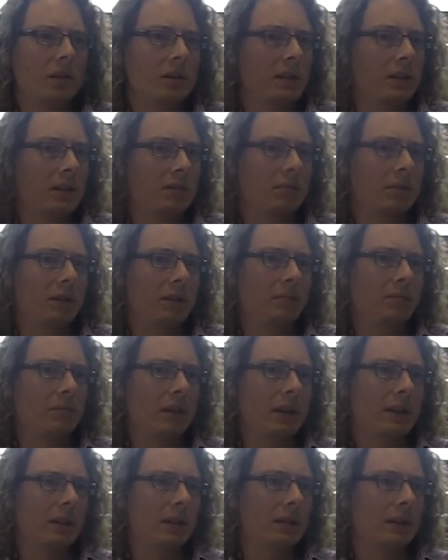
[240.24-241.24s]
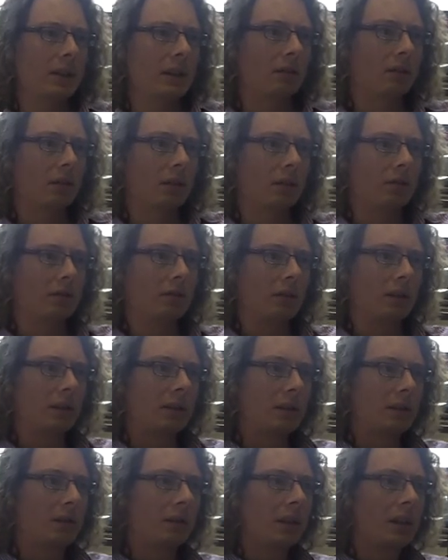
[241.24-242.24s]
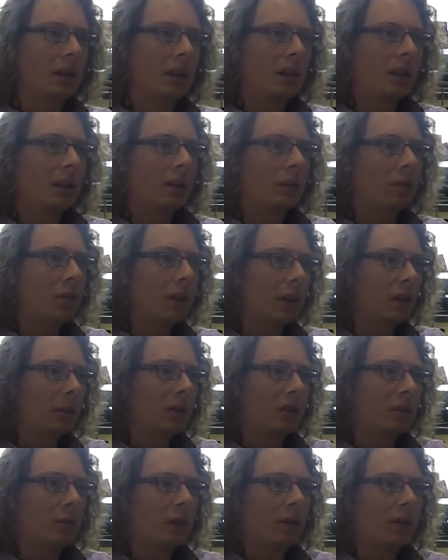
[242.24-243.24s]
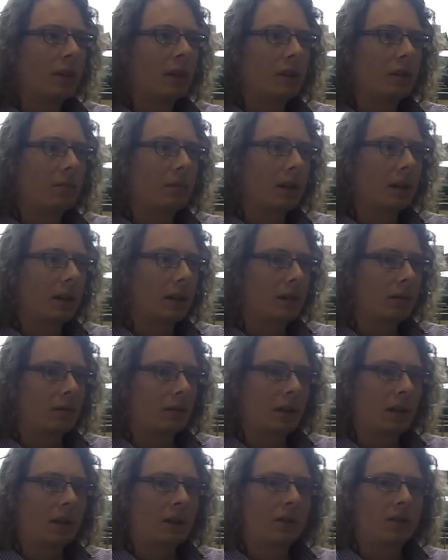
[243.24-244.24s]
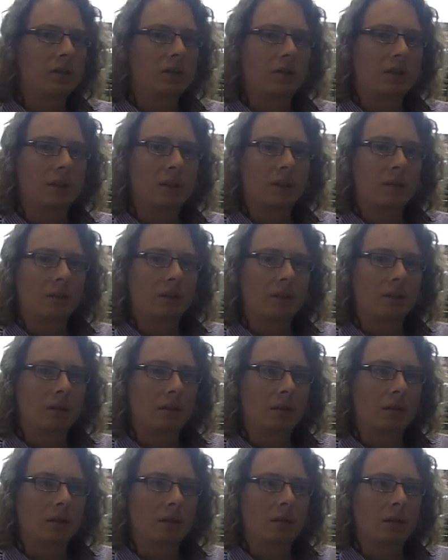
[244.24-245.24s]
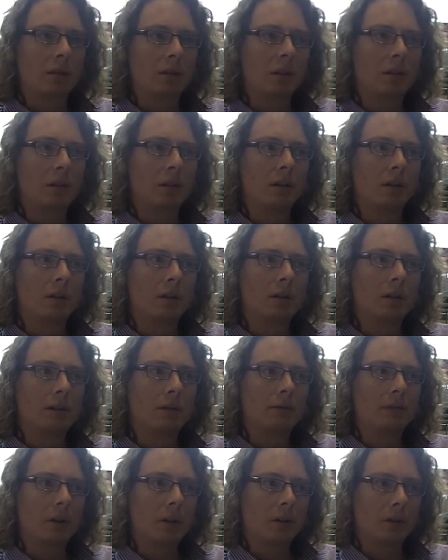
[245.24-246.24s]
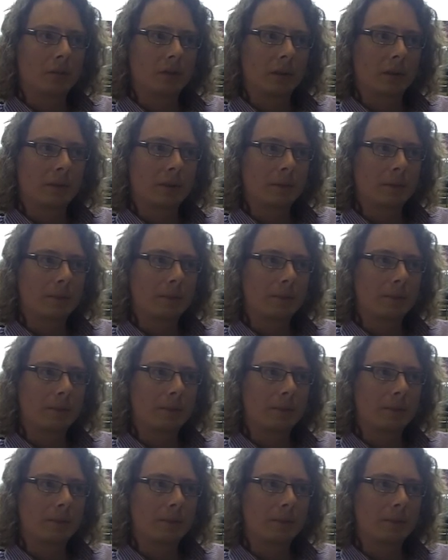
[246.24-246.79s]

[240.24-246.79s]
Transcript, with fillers: very deeply embedded now culturally in the way in which we think about our relationship to the environment